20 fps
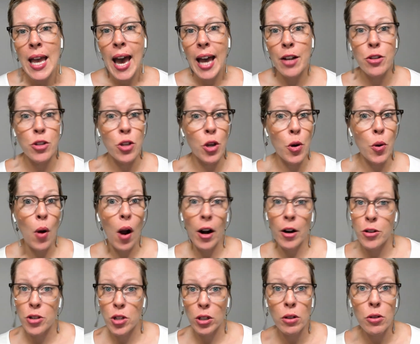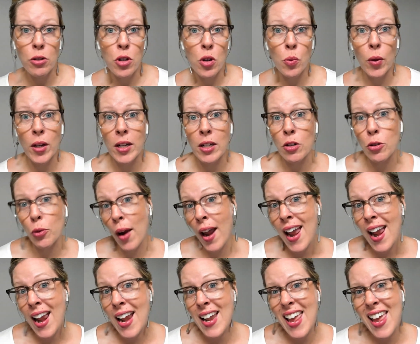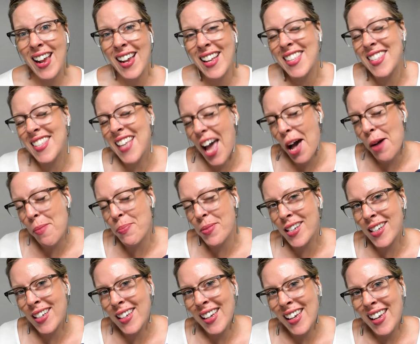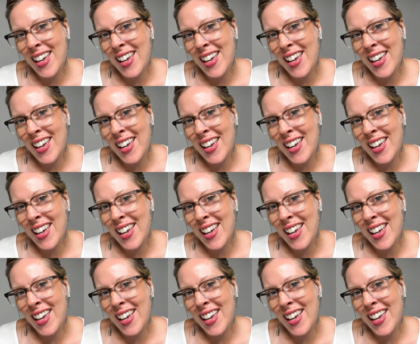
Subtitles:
And so our solution went great, except